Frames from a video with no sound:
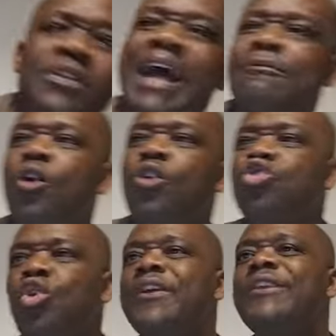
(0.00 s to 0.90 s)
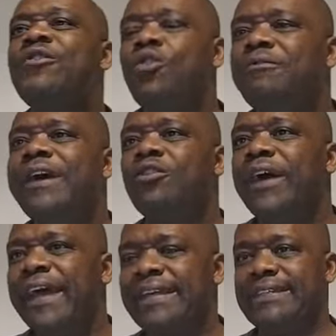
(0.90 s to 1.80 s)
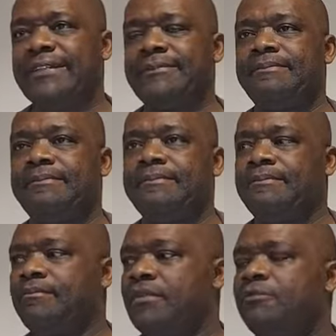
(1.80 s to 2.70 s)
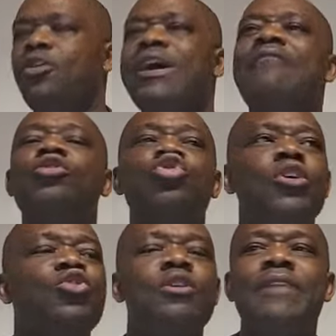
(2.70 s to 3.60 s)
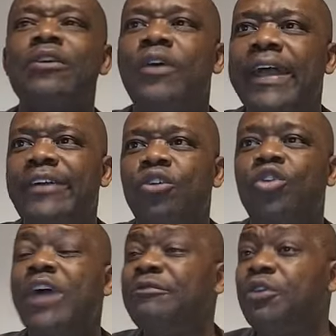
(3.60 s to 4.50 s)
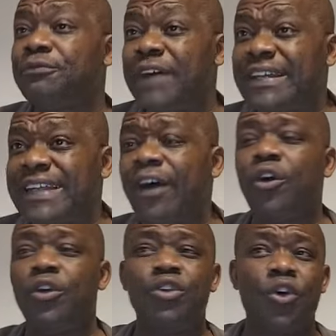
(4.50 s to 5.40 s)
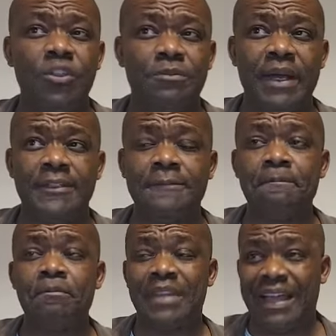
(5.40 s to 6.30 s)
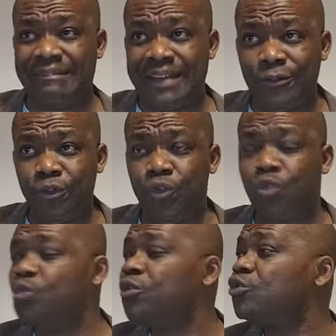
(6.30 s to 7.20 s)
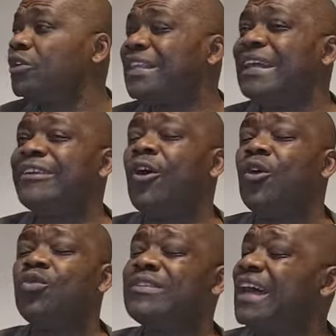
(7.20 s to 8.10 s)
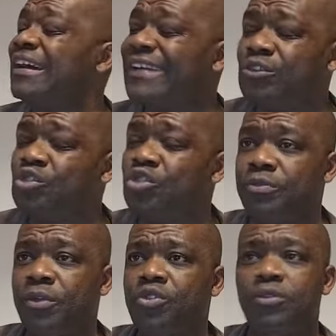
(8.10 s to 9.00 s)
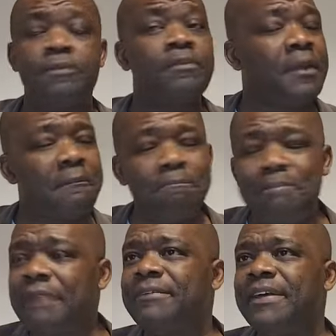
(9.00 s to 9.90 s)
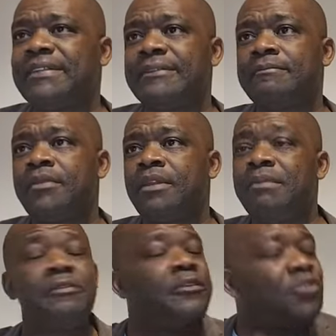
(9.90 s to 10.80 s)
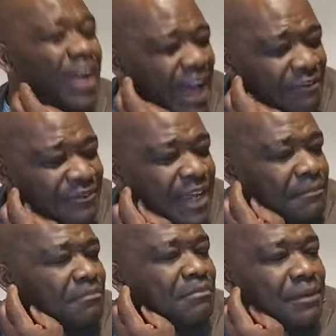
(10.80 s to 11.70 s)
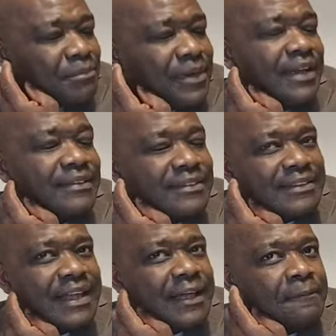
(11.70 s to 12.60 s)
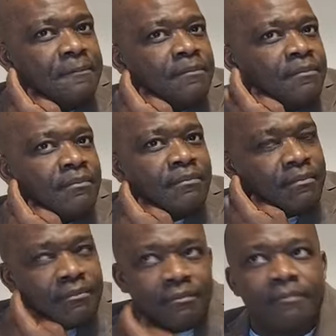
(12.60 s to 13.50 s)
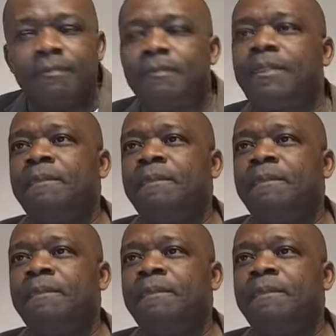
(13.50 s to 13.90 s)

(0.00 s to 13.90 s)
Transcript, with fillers: you have authority over your head. If you don't have authority over your head, or you have your father or your husband around you who will totally always around you to support you, perfect. But if you don't have them, my brother and sister, Mm.